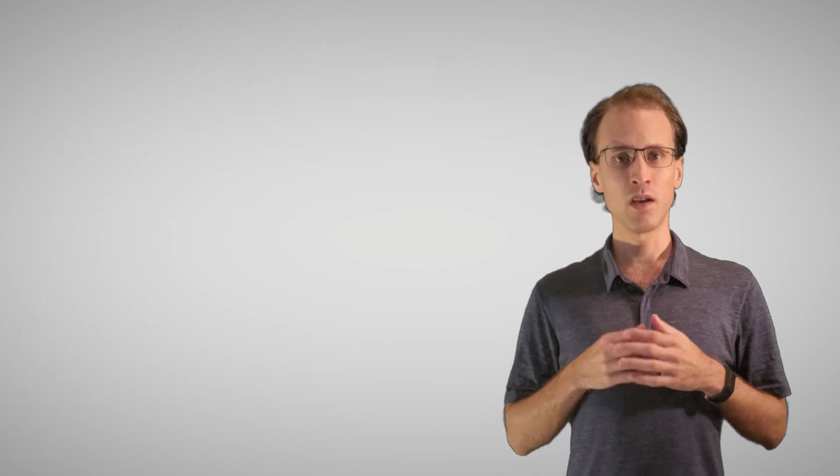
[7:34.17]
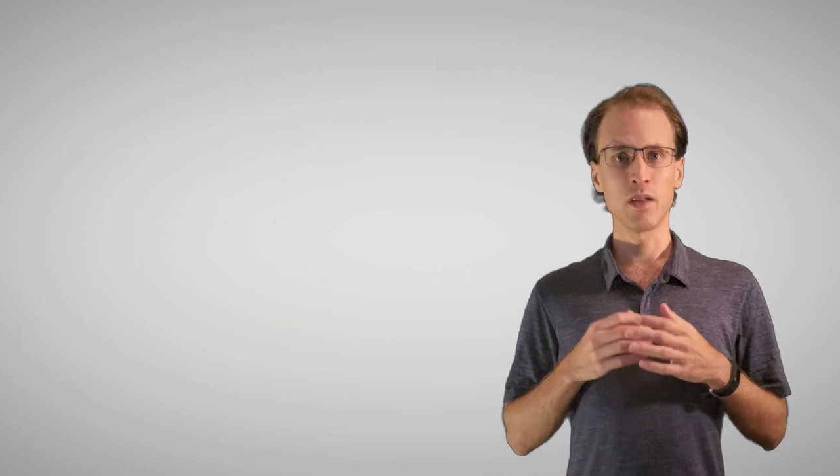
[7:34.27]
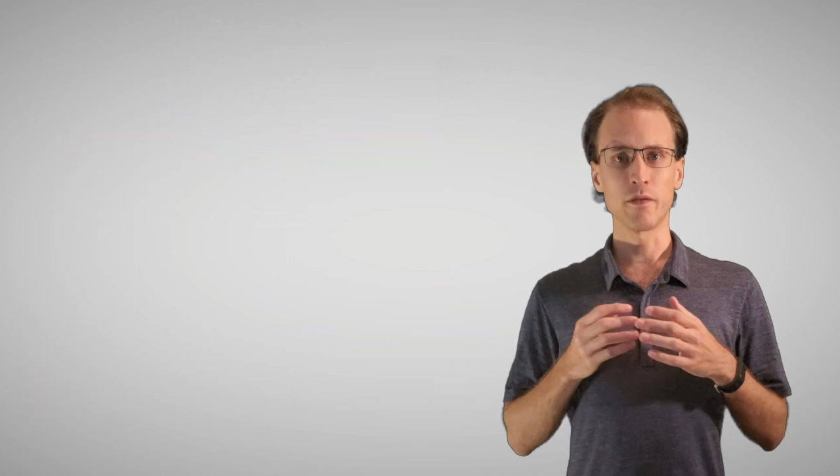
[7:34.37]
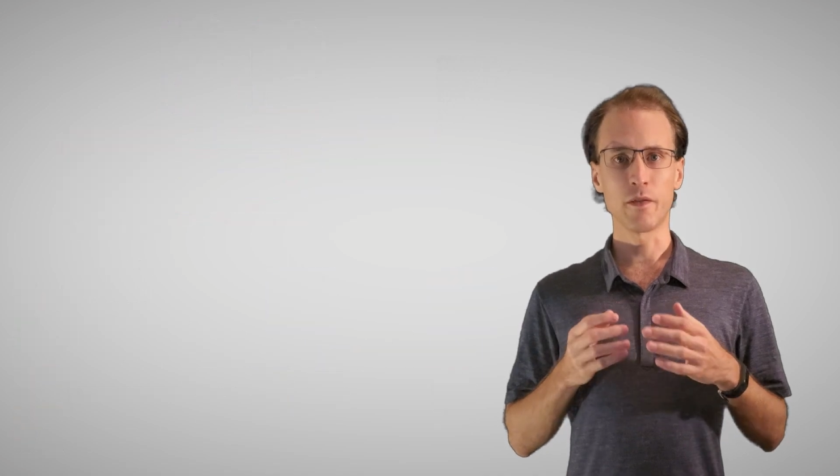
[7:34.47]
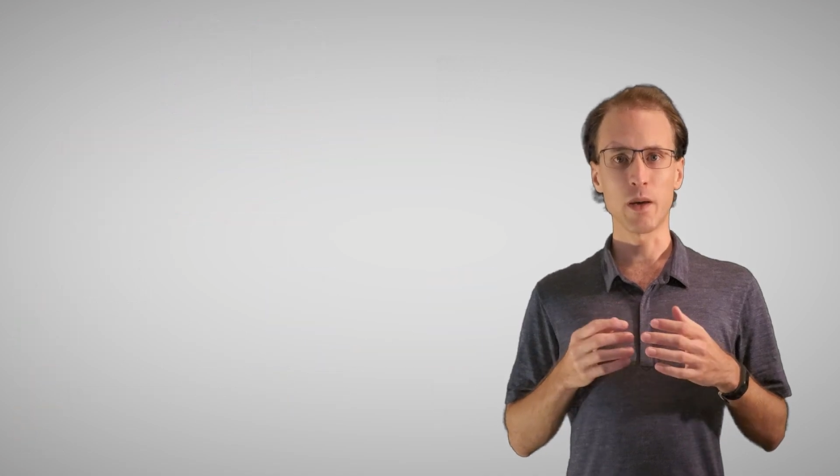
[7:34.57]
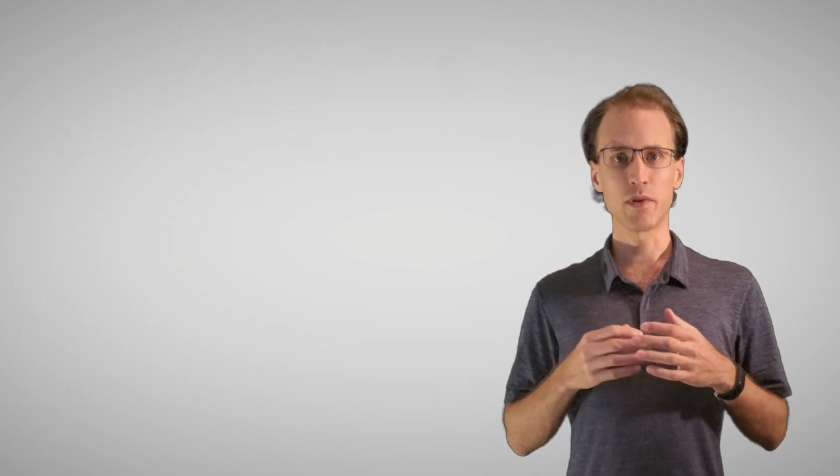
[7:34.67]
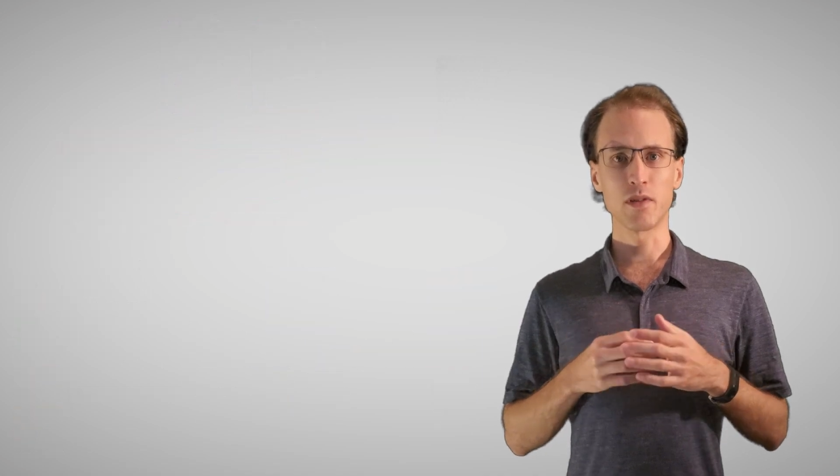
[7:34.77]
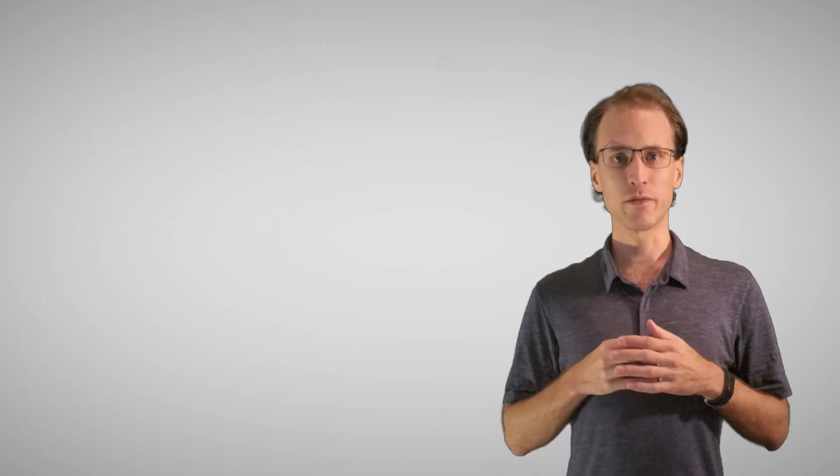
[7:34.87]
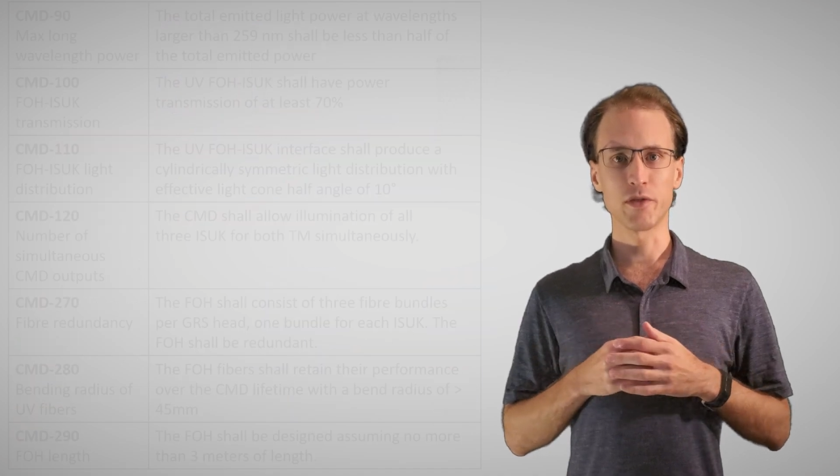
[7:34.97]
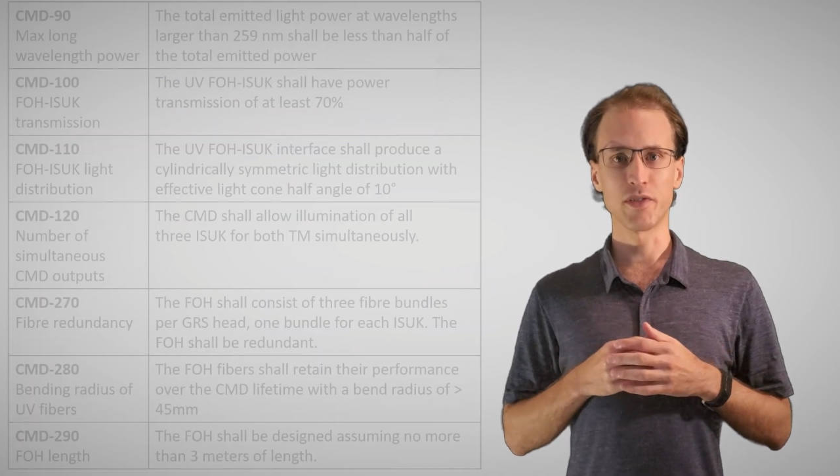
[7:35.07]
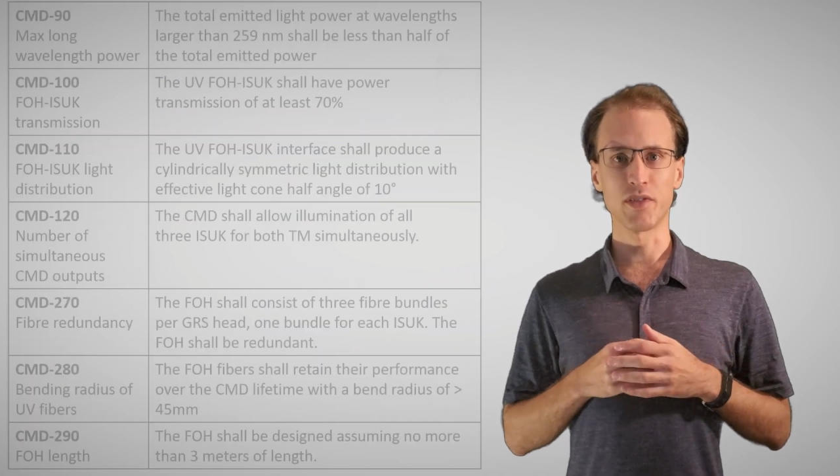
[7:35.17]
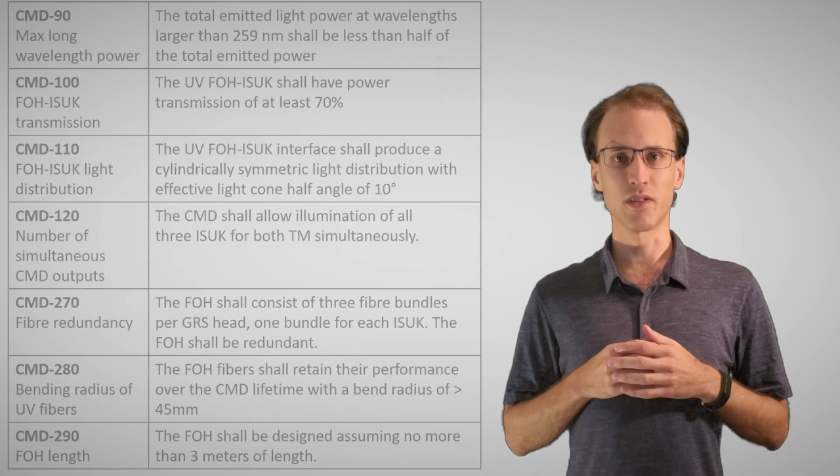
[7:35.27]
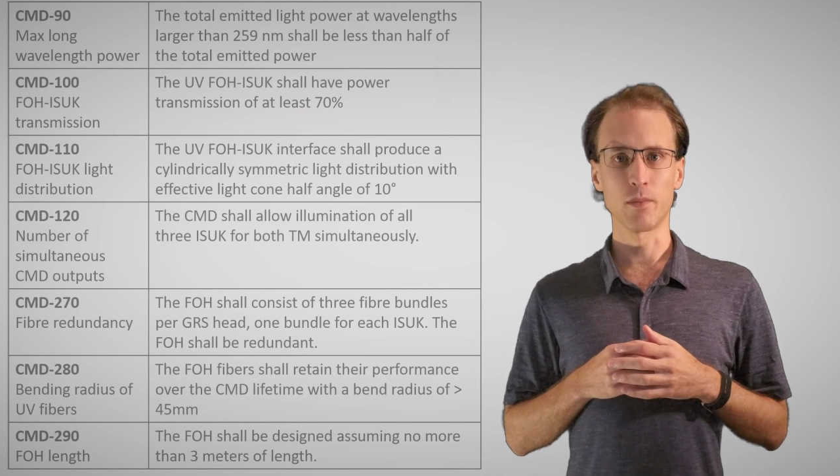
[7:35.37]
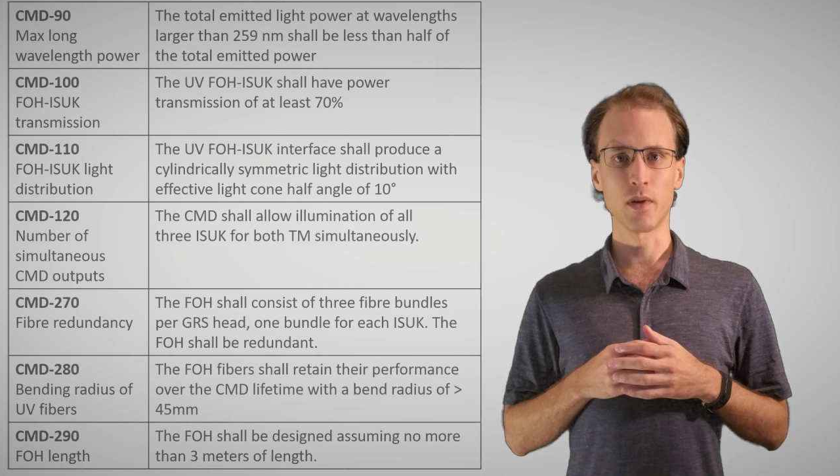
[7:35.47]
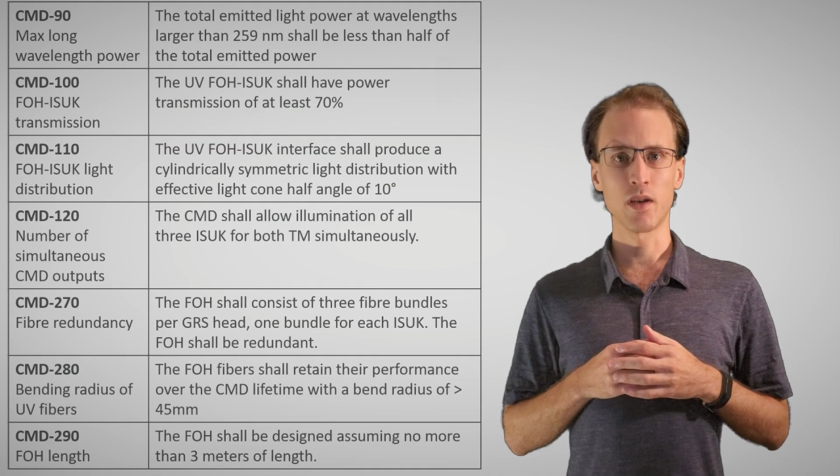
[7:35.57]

The fiber delivery system